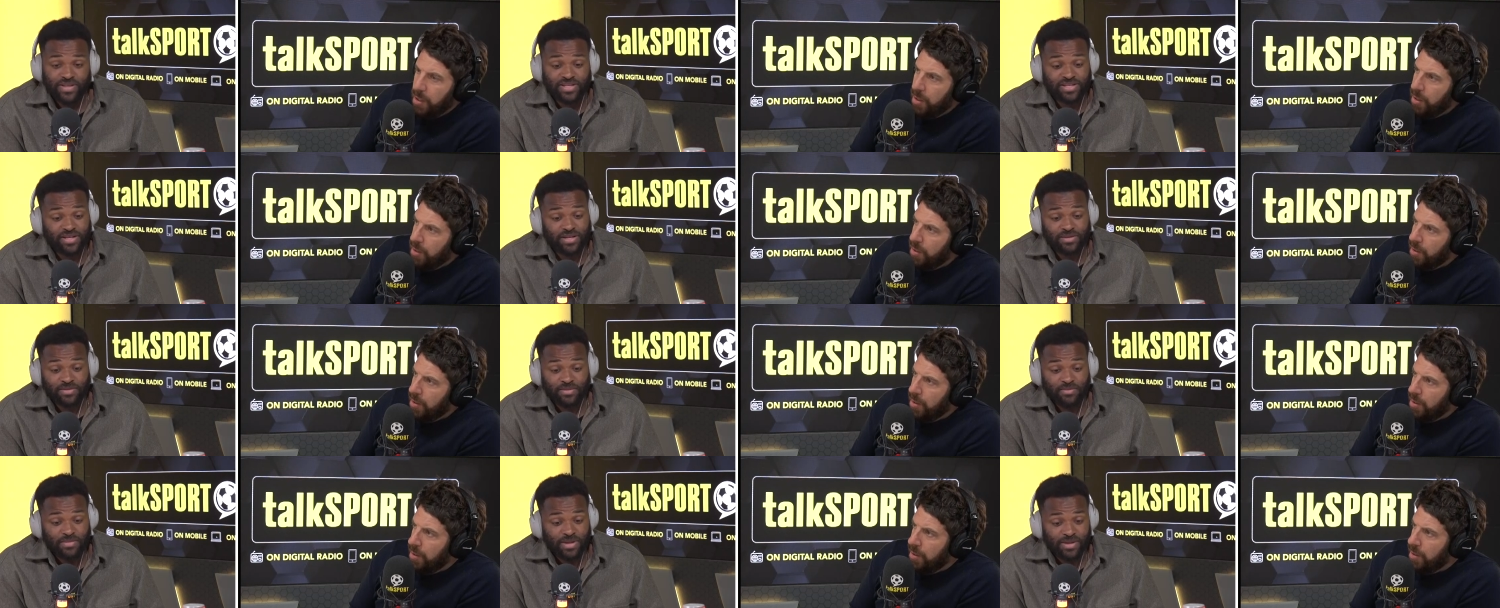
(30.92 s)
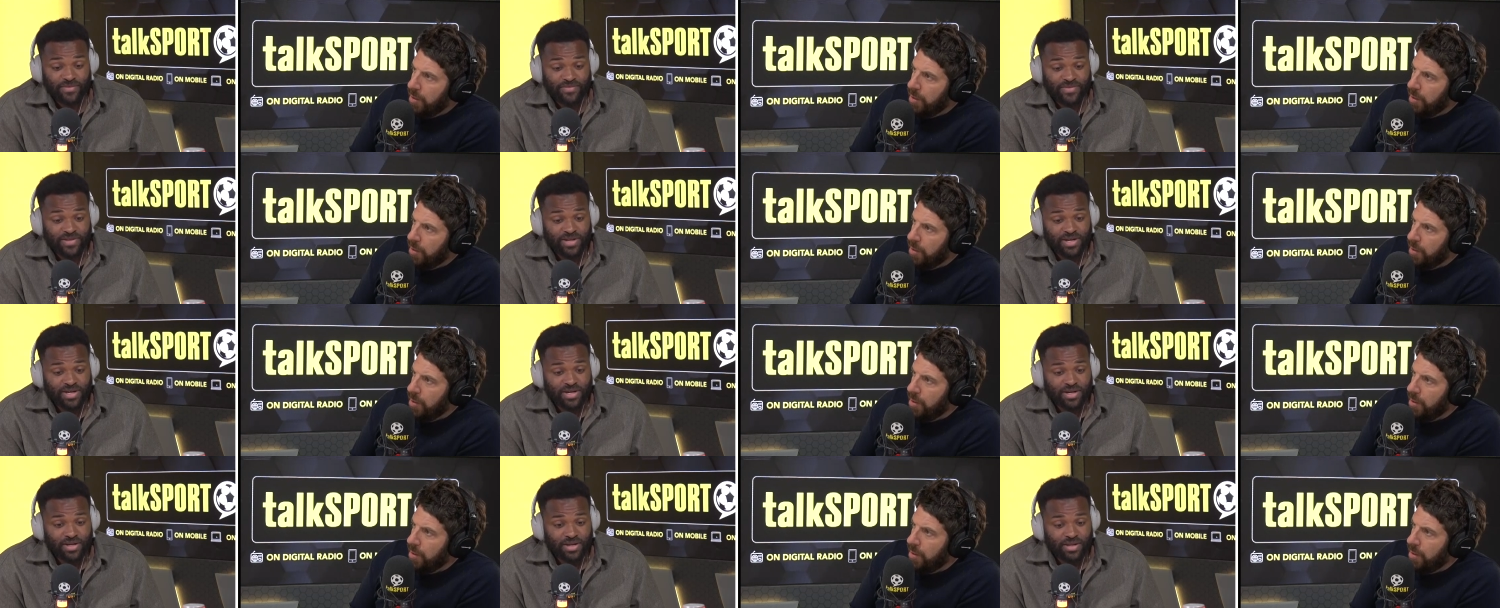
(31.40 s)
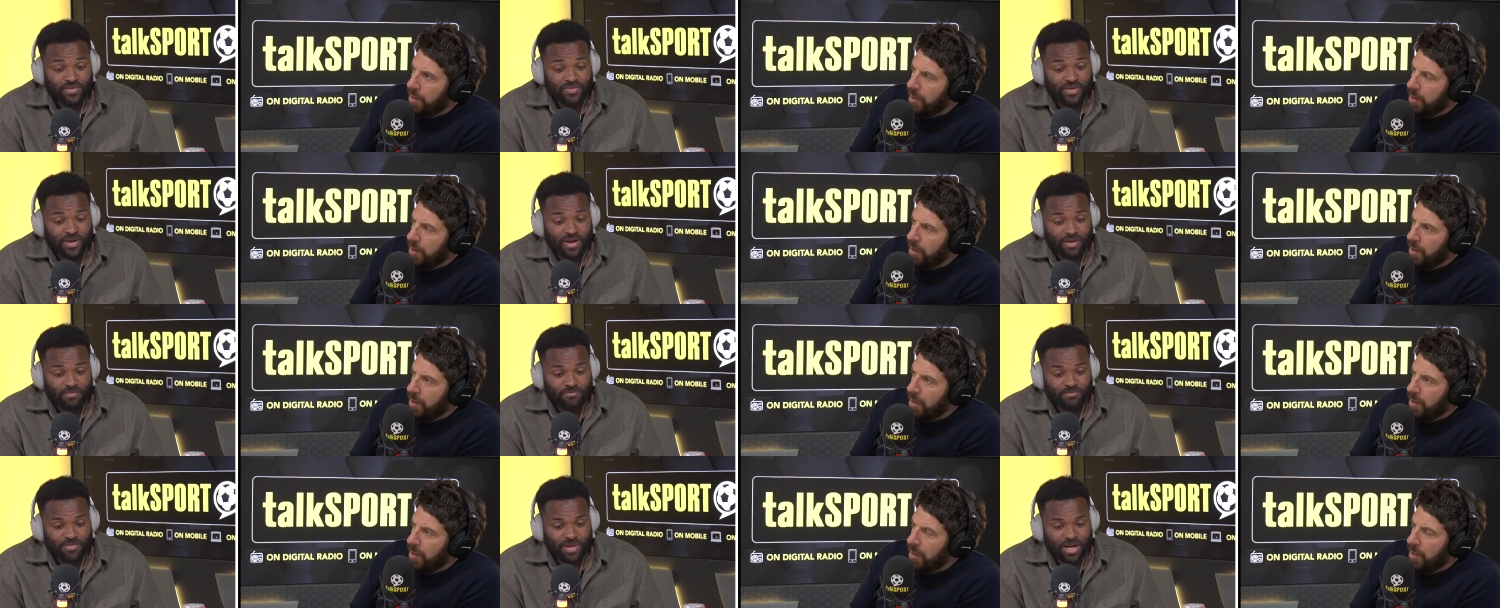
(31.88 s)
Speaker 1: Listen,
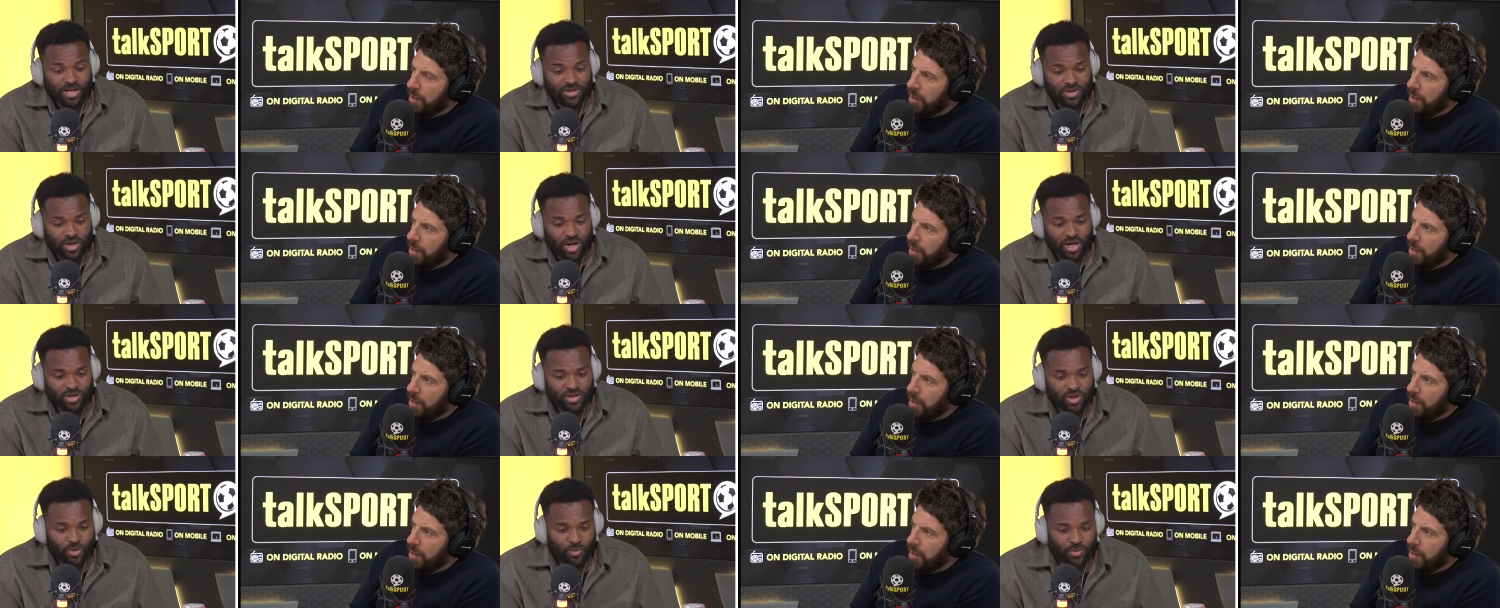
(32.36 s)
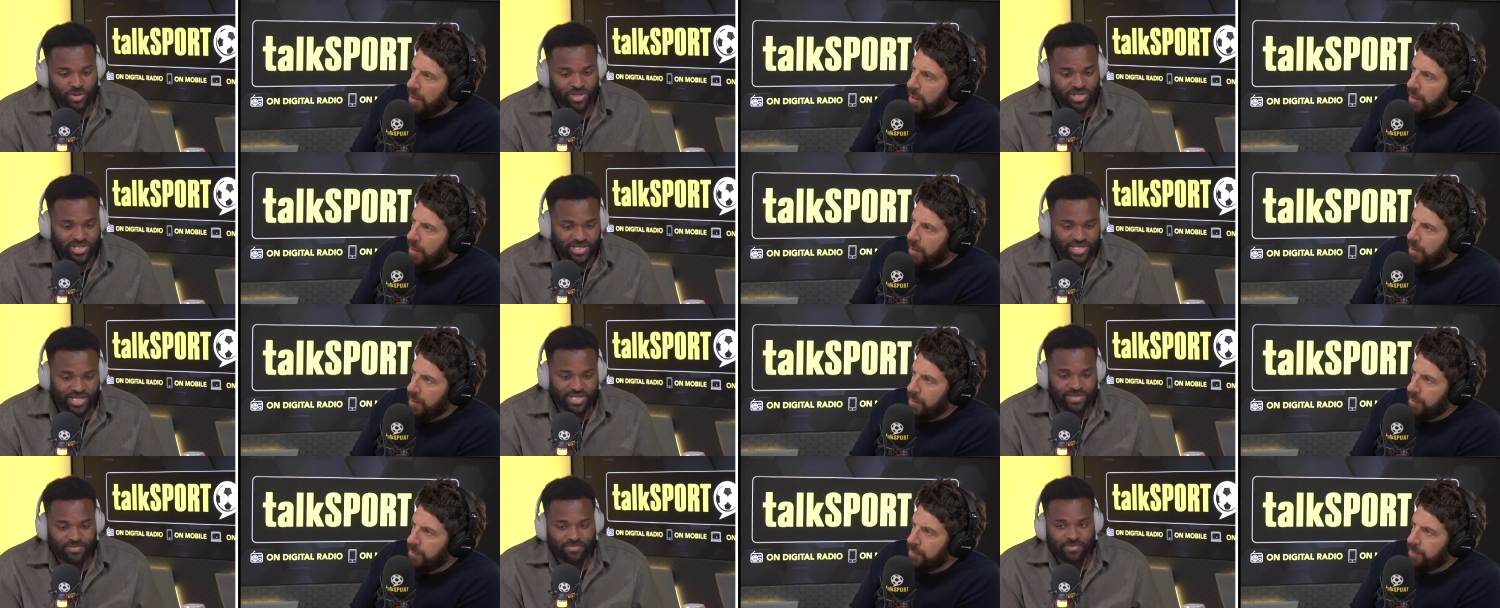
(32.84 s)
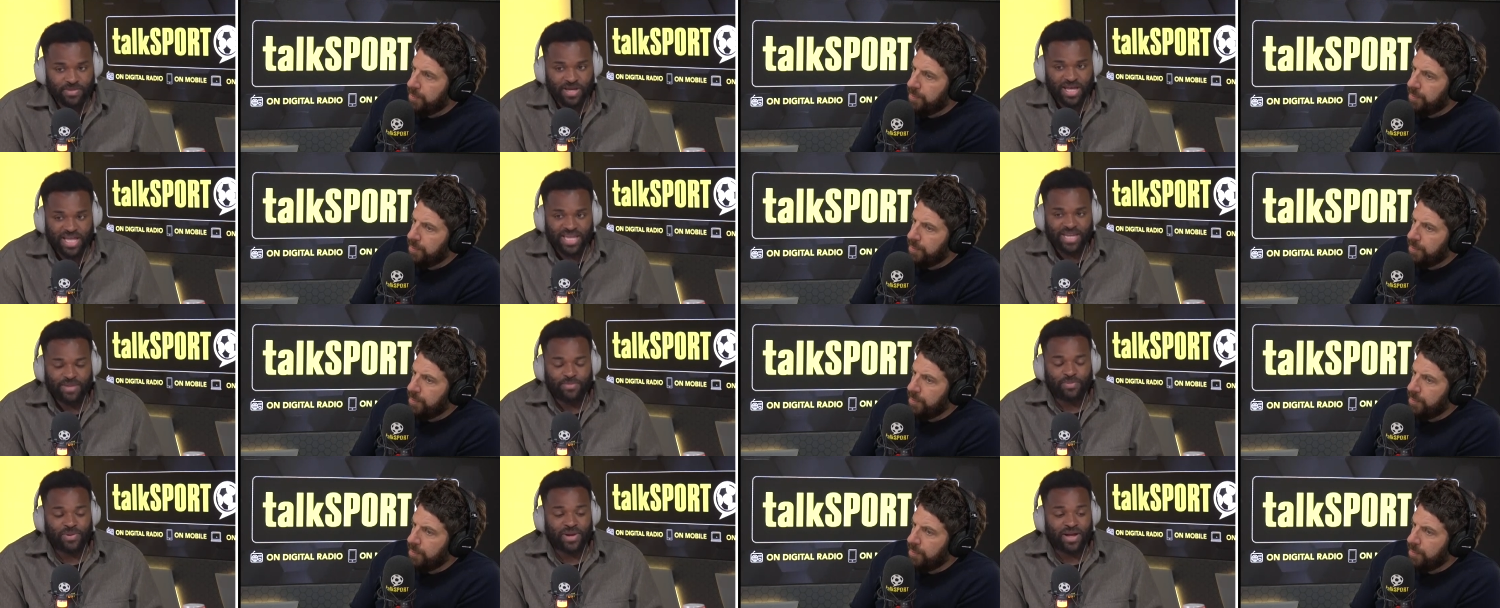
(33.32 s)
I don't want to see
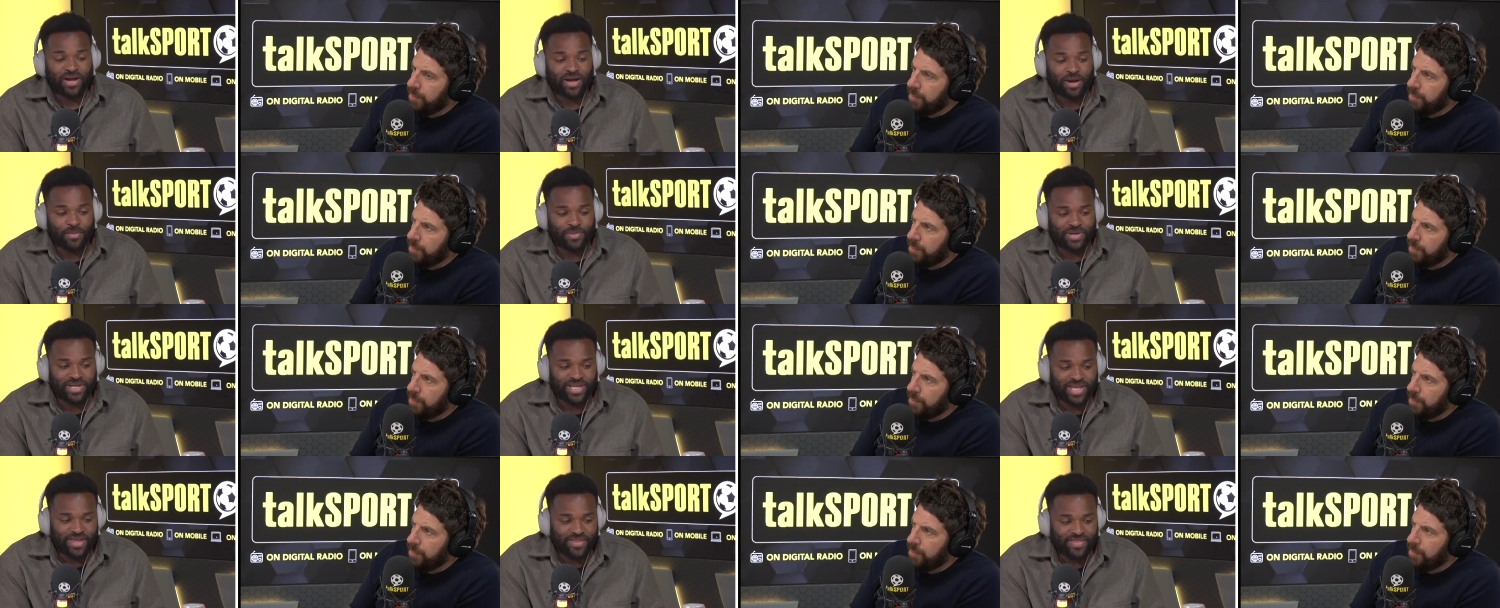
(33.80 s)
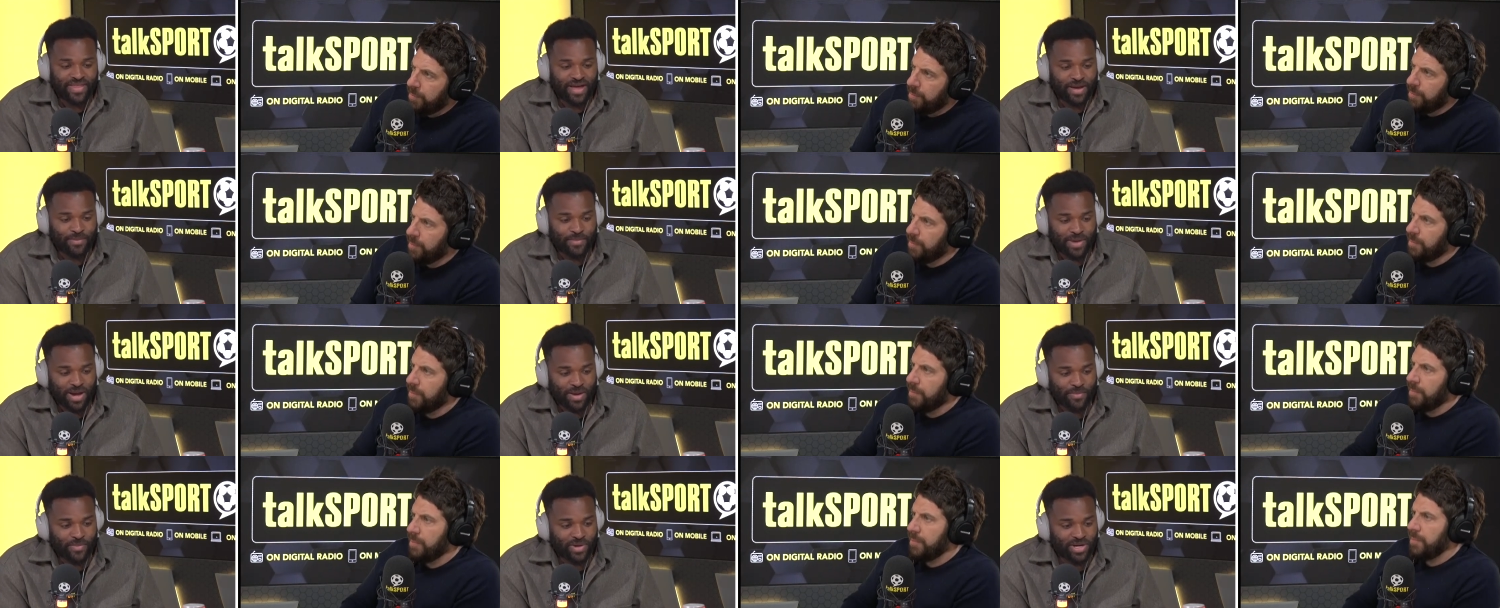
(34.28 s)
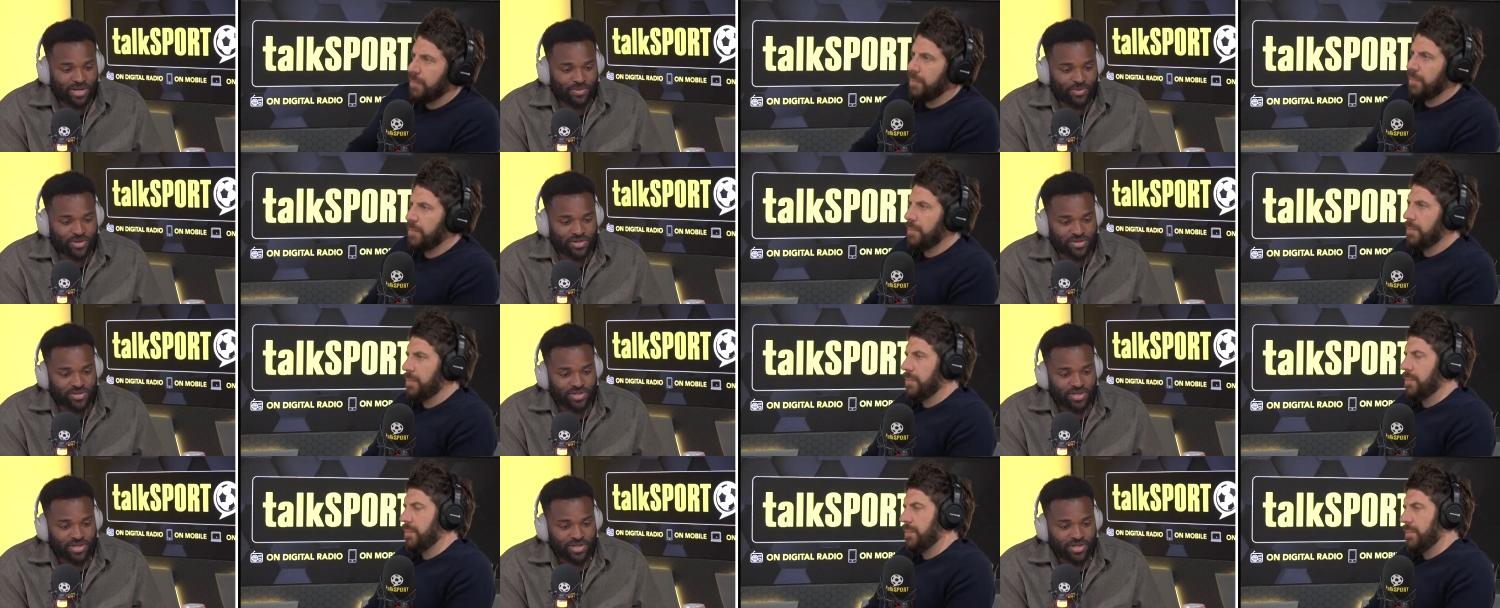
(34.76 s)
any player come in and get that amount of money,
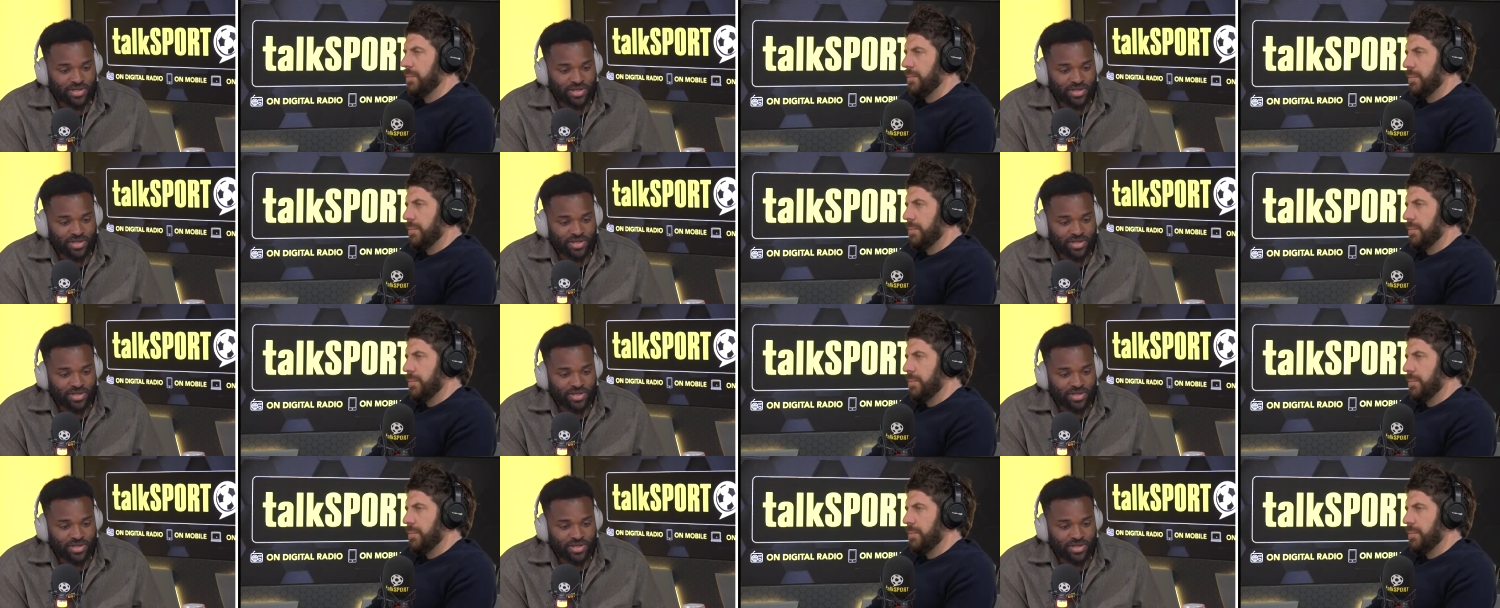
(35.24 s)
because...